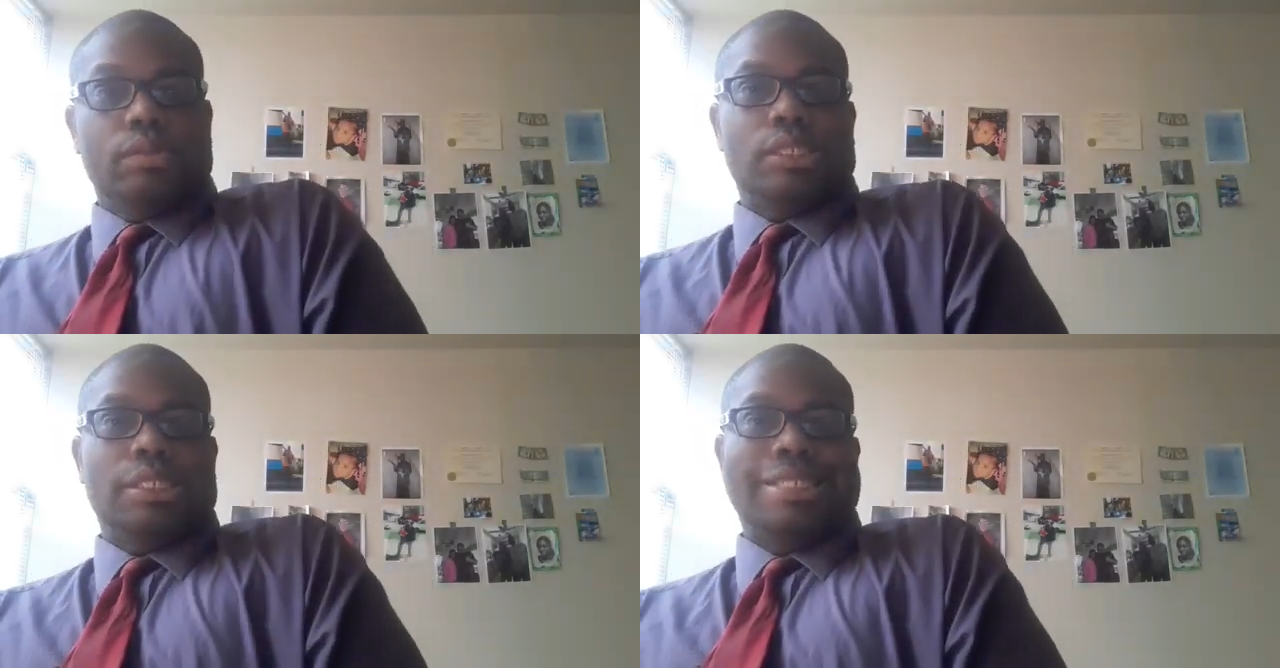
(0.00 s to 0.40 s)

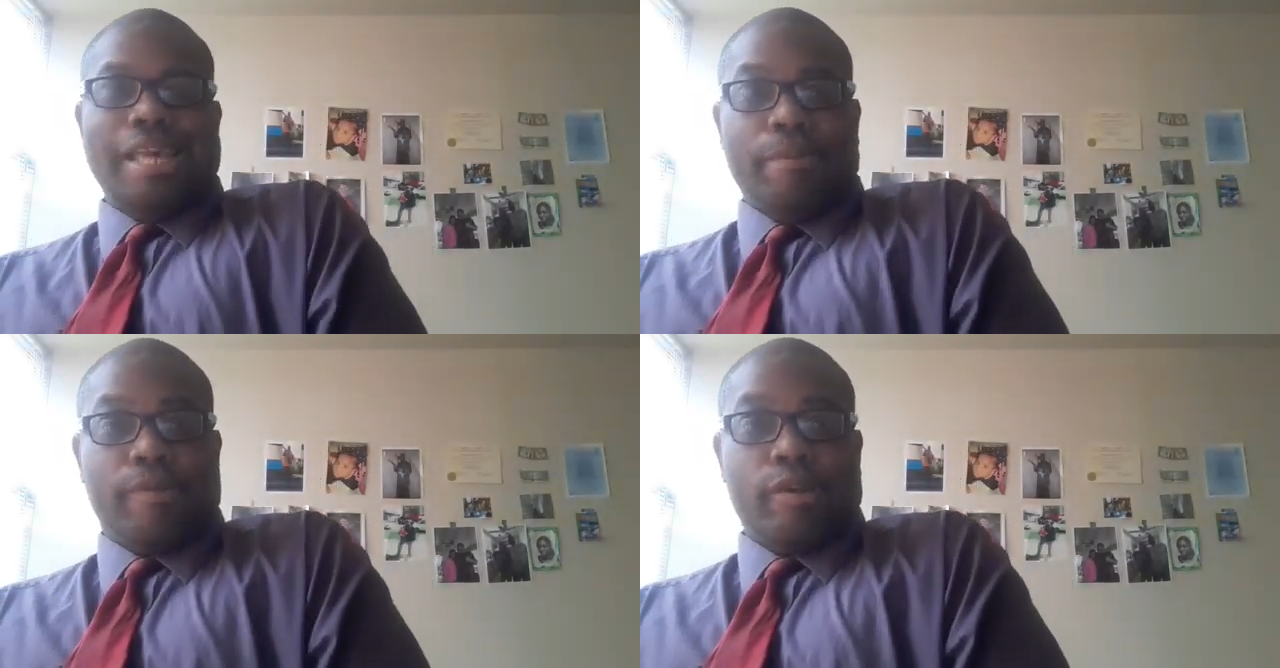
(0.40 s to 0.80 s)
the
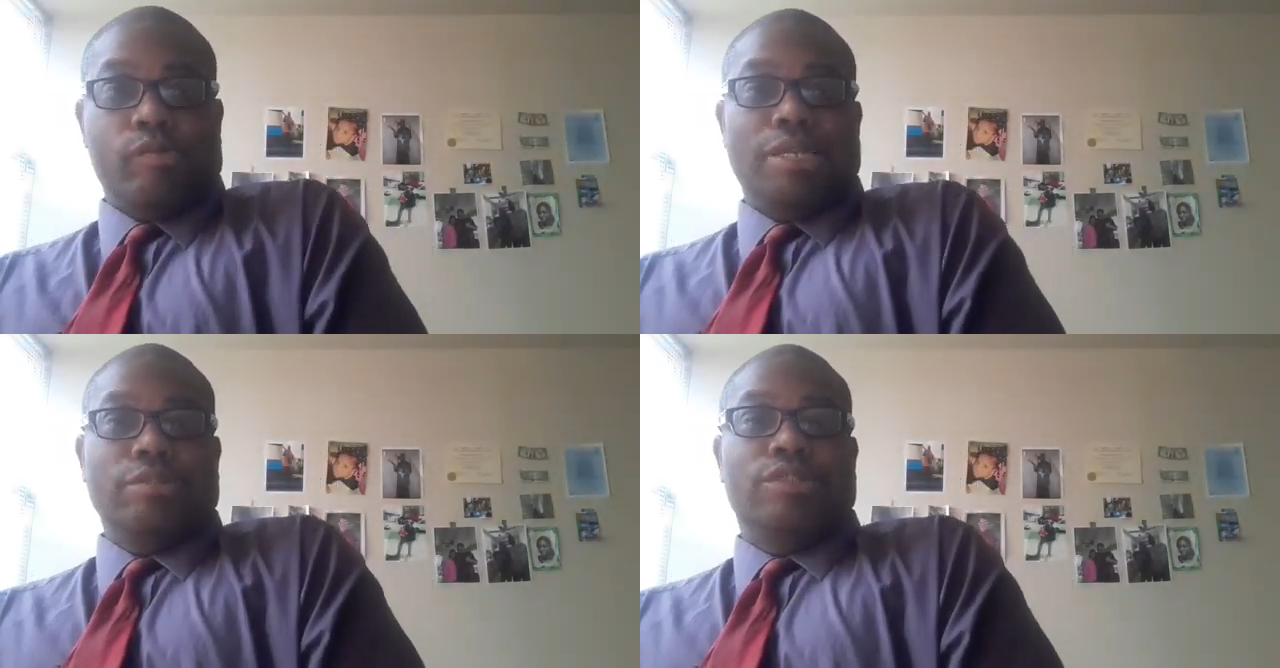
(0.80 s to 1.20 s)
tempter, the
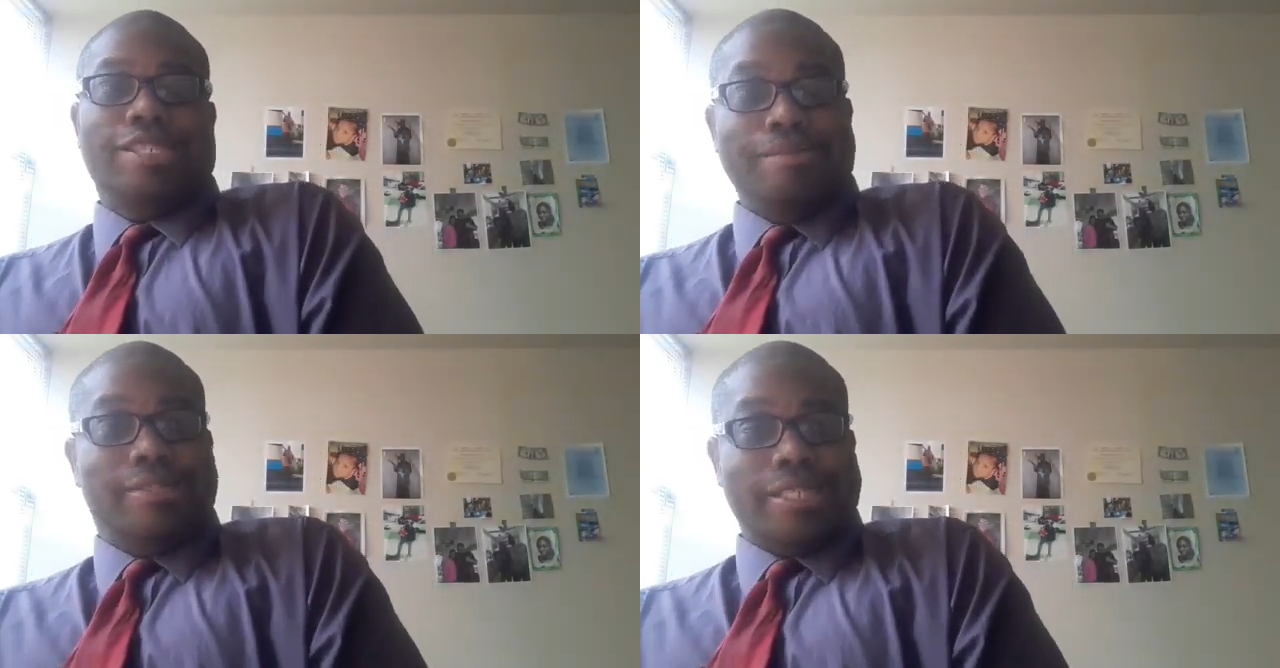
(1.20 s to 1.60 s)
one who
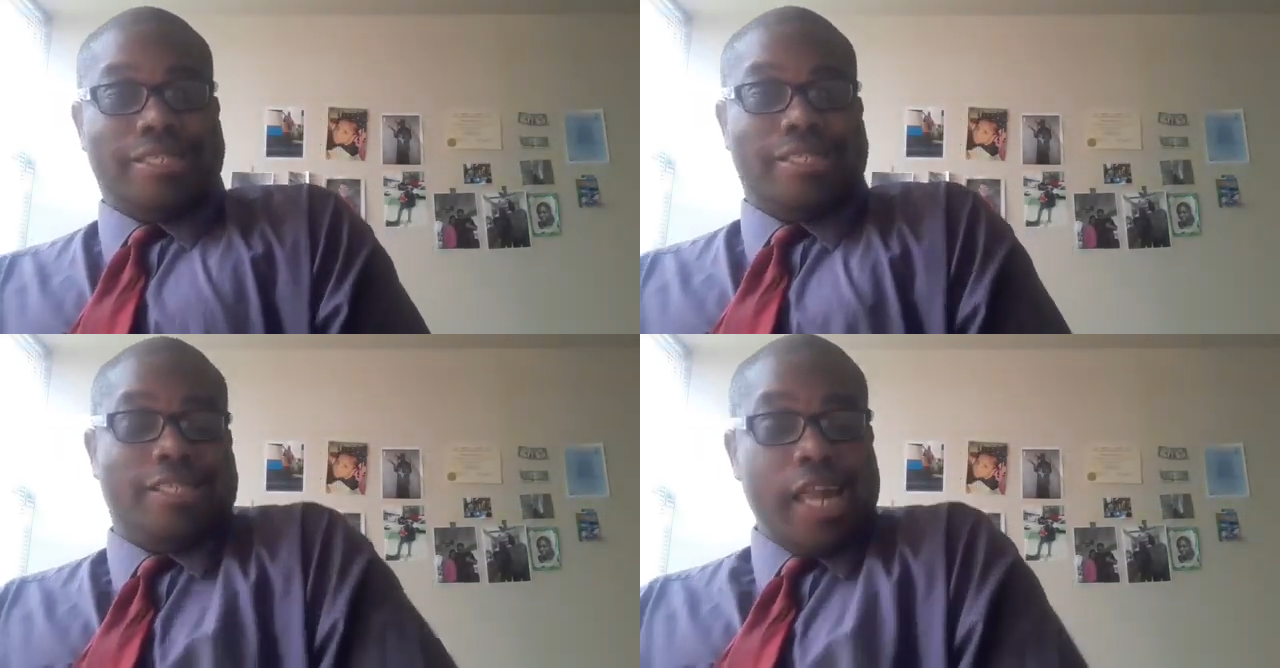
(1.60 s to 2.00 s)
tempts us
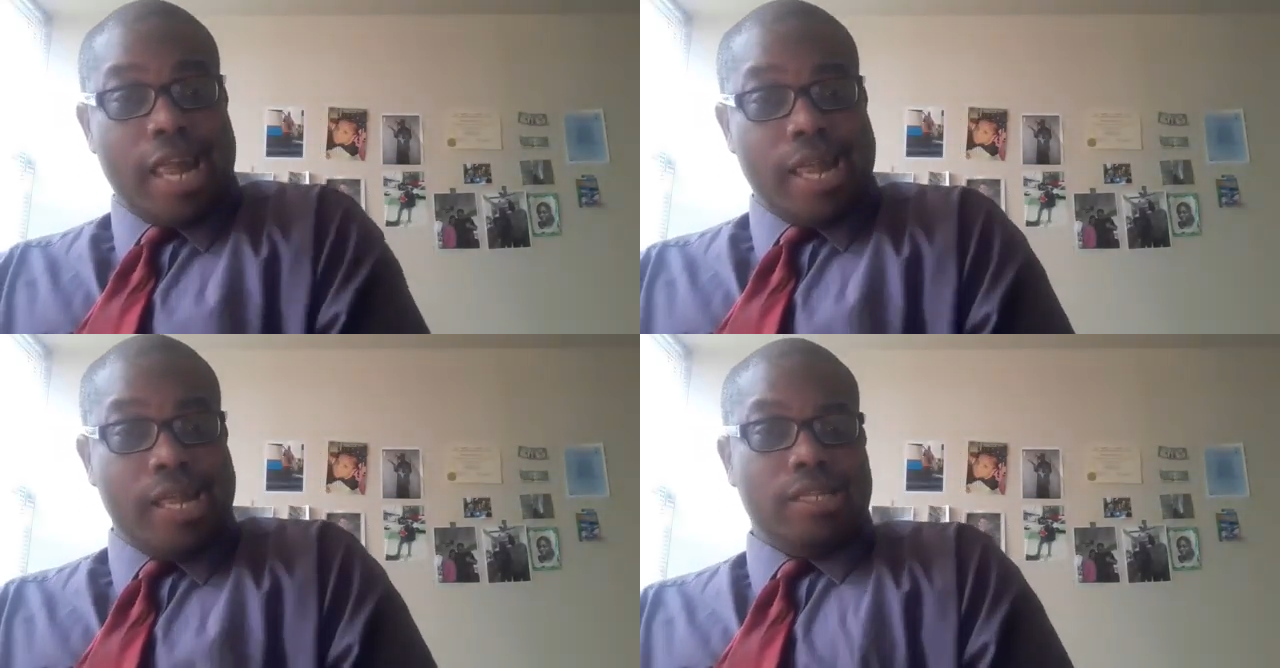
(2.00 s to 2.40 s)
to
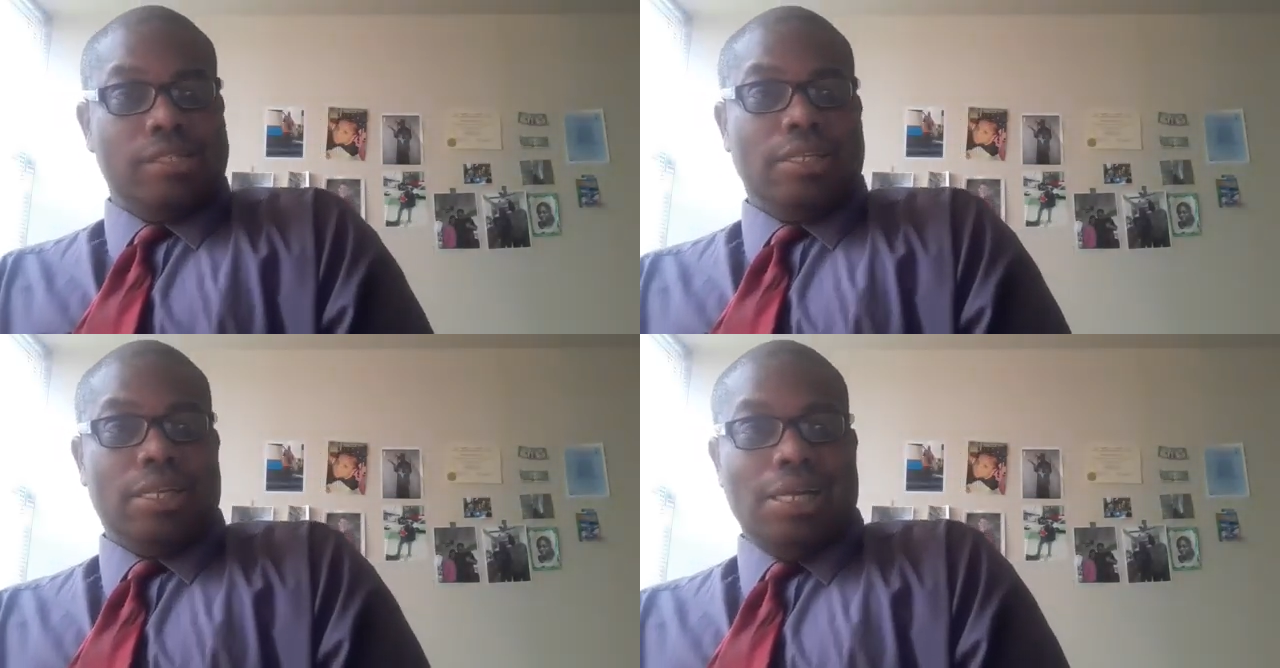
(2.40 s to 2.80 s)
sin,
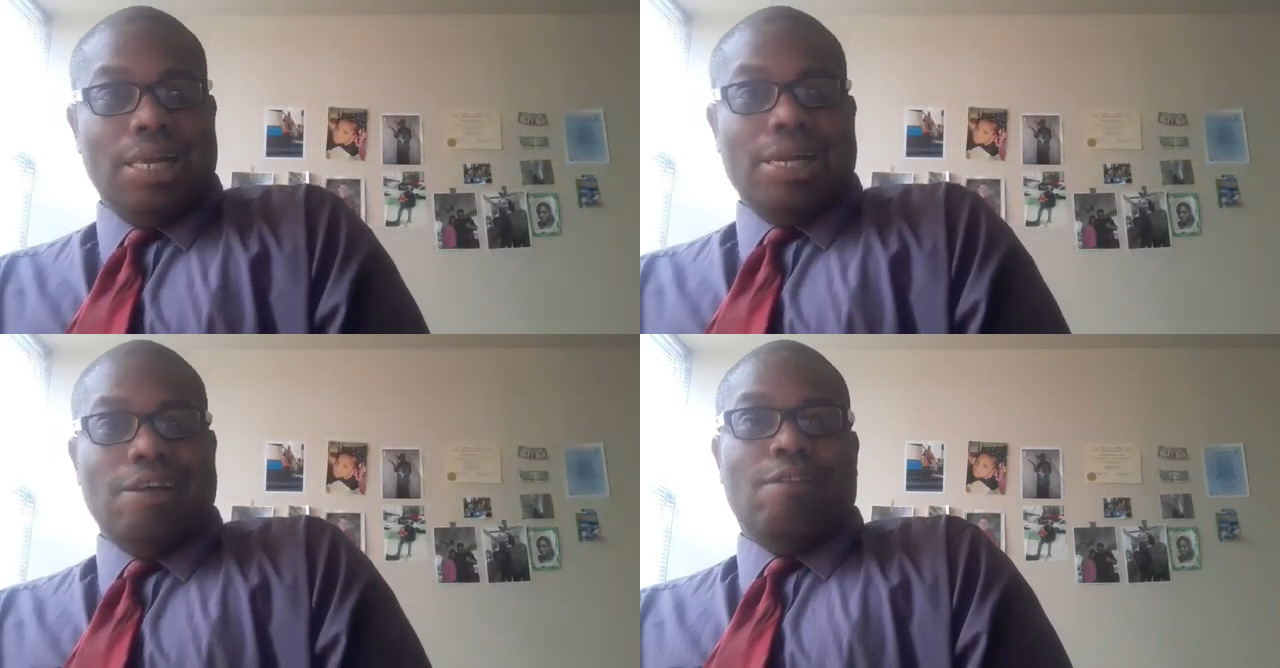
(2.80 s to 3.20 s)

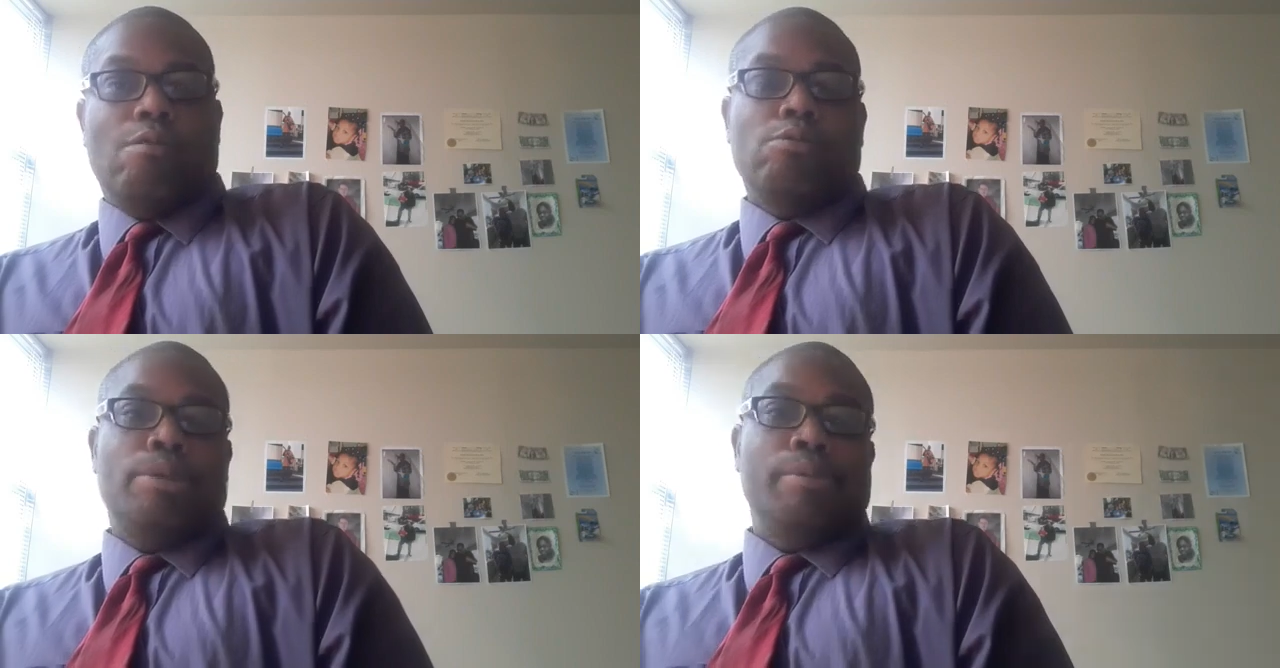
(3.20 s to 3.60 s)

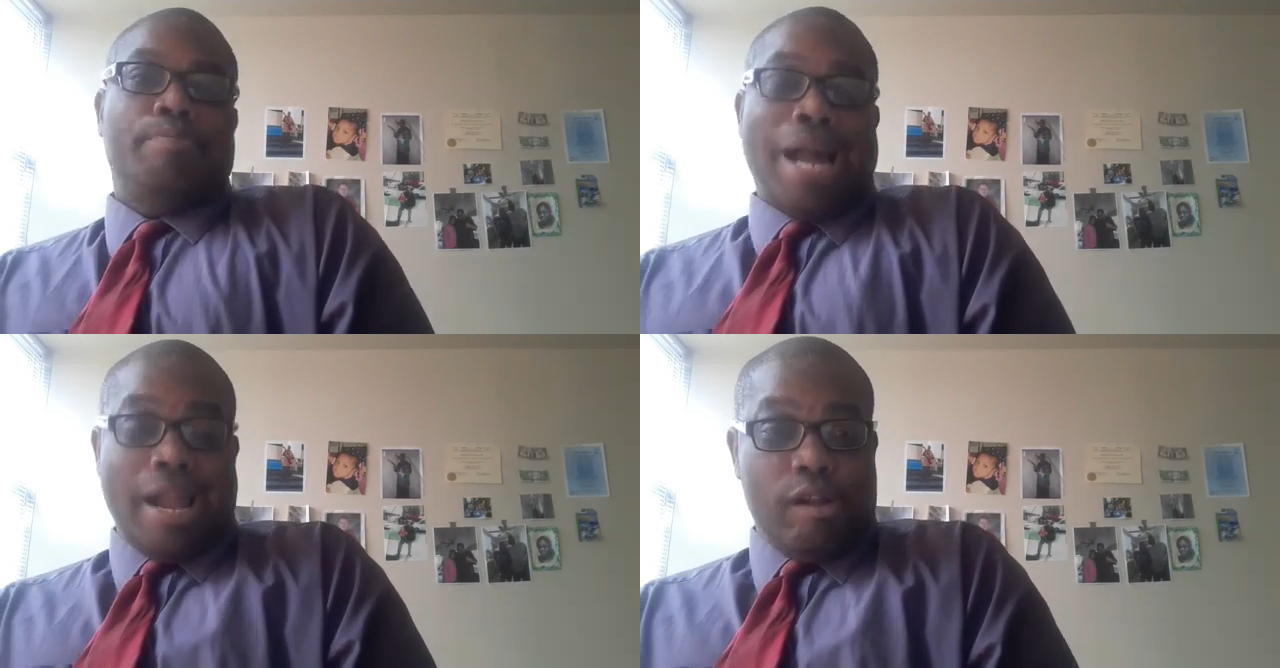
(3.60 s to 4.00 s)
will be
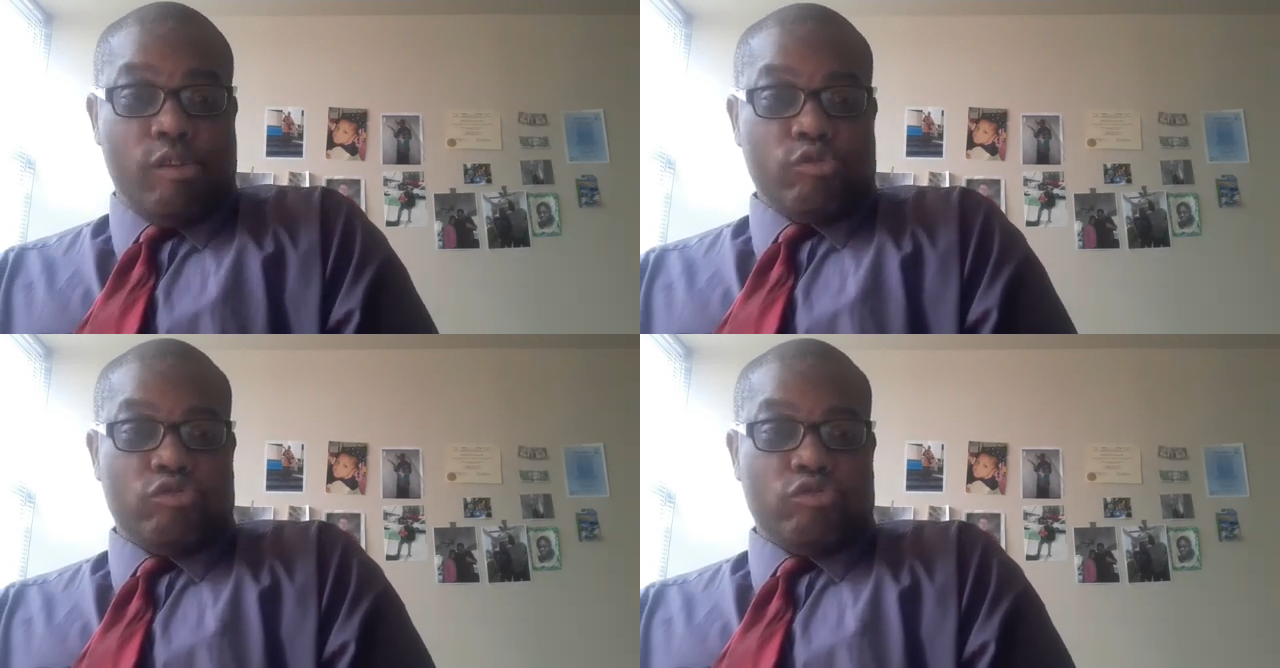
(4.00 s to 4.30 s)
bound